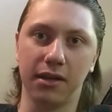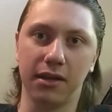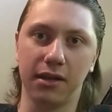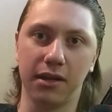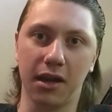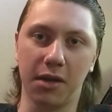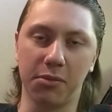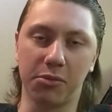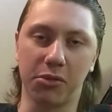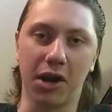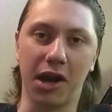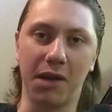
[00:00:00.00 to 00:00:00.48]

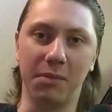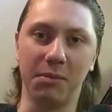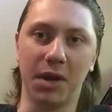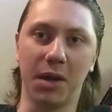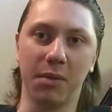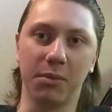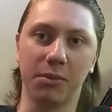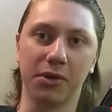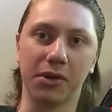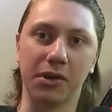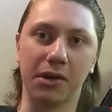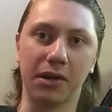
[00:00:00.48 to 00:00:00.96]
a prime
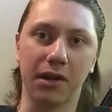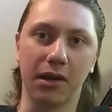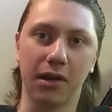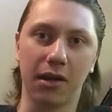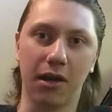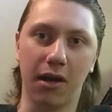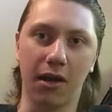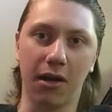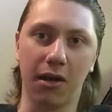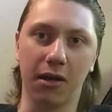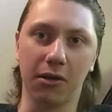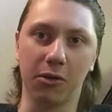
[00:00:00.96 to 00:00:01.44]
number
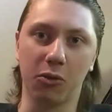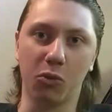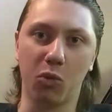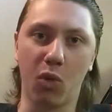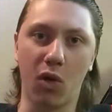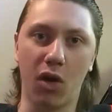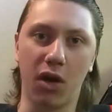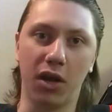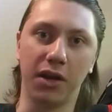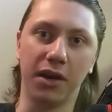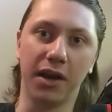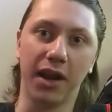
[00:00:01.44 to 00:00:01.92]
are
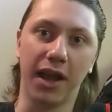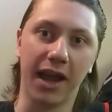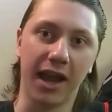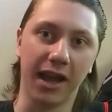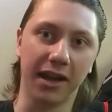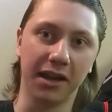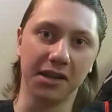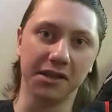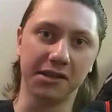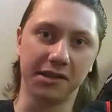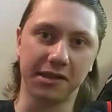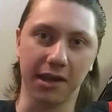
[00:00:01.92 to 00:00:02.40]
1
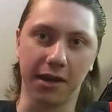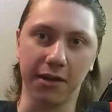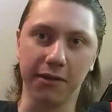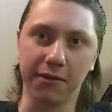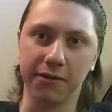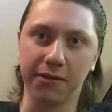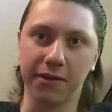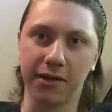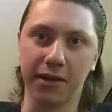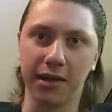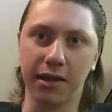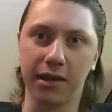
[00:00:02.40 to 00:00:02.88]
and
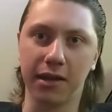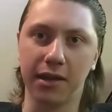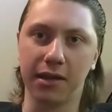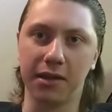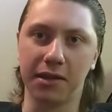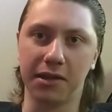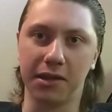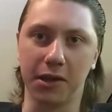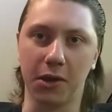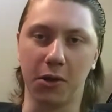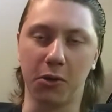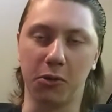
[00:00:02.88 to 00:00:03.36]
itself,
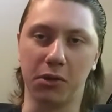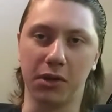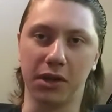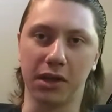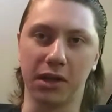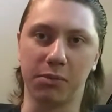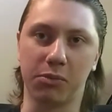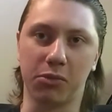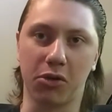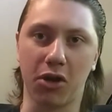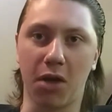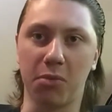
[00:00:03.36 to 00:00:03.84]
the only
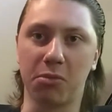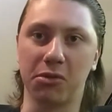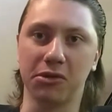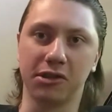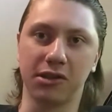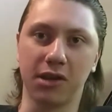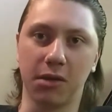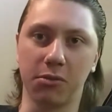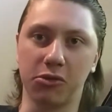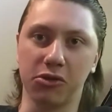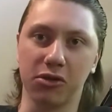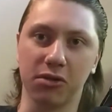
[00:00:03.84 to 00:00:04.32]
proper
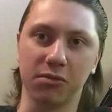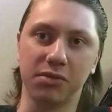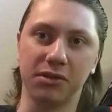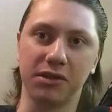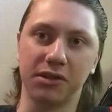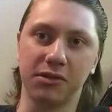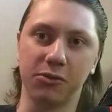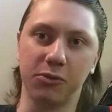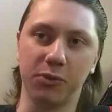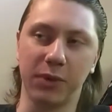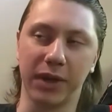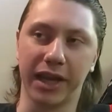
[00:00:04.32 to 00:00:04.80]

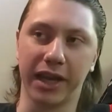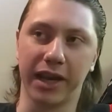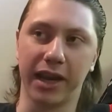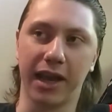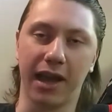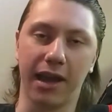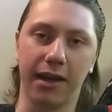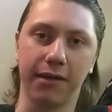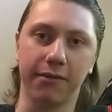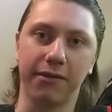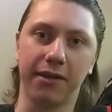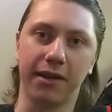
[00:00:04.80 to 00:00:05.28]
subgroups we can
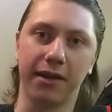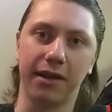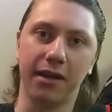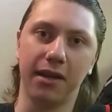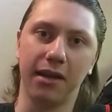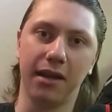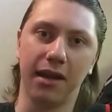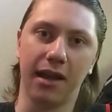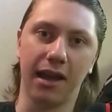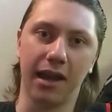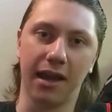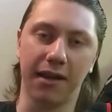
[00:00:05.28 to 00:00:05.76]
have
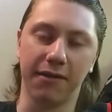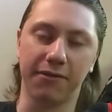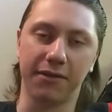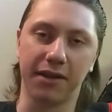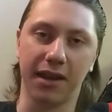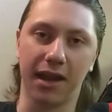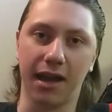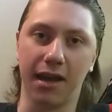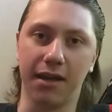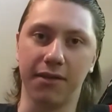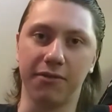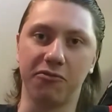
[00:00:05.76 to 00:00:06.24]
to
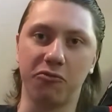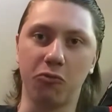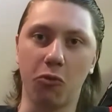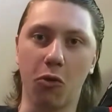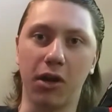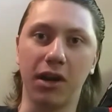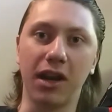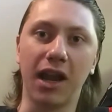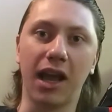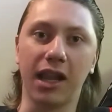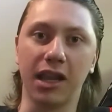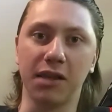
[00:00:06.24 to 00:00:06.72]
have
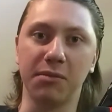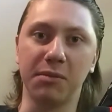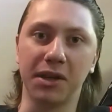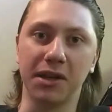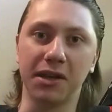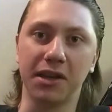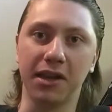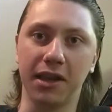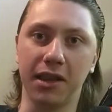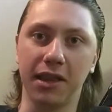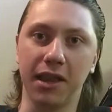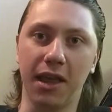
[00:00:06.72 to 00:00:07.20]
one element
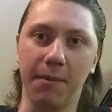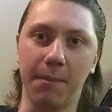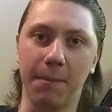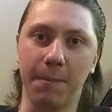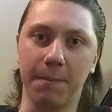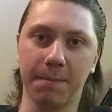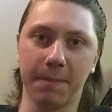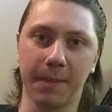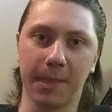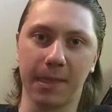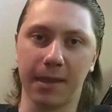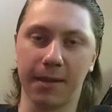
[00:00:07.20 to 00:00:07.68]
in them.
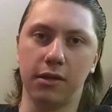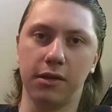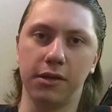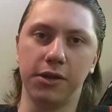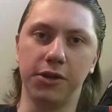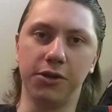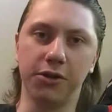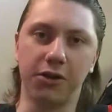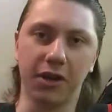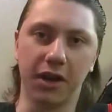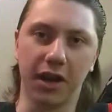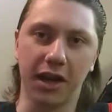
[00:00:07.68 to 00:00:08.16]

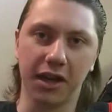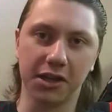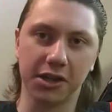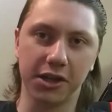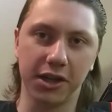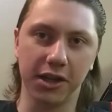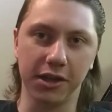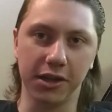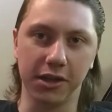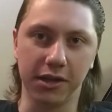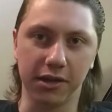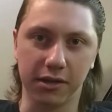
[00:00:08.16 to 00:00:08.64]
You can
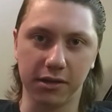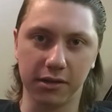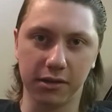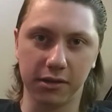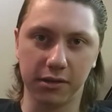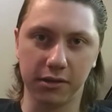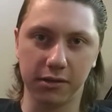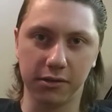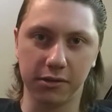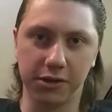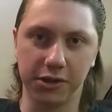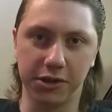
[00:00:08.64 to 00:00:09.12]
actually
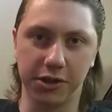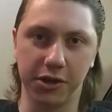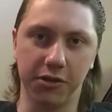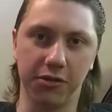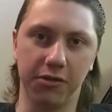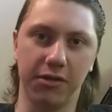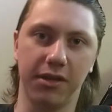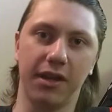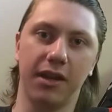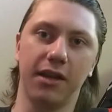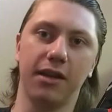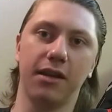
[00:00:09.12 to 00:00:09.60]
show
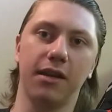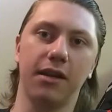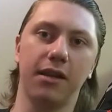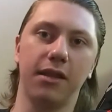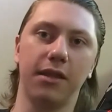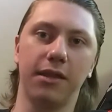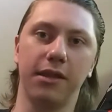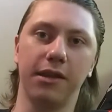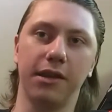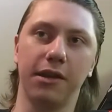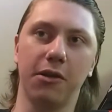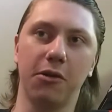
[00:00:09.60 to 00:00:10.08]
that
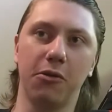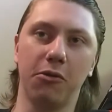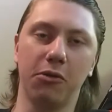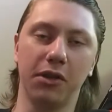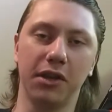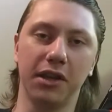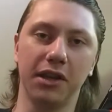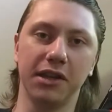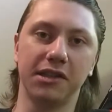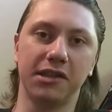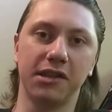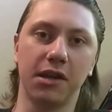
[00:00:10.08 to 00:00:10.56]
the
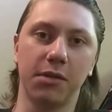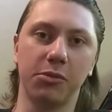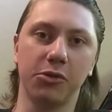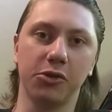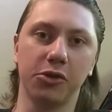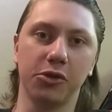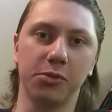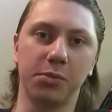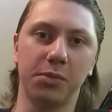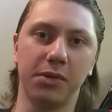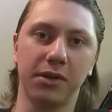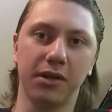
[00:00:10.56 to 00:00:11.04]
only
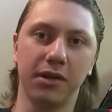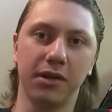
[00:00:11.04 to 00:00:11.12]
subgroup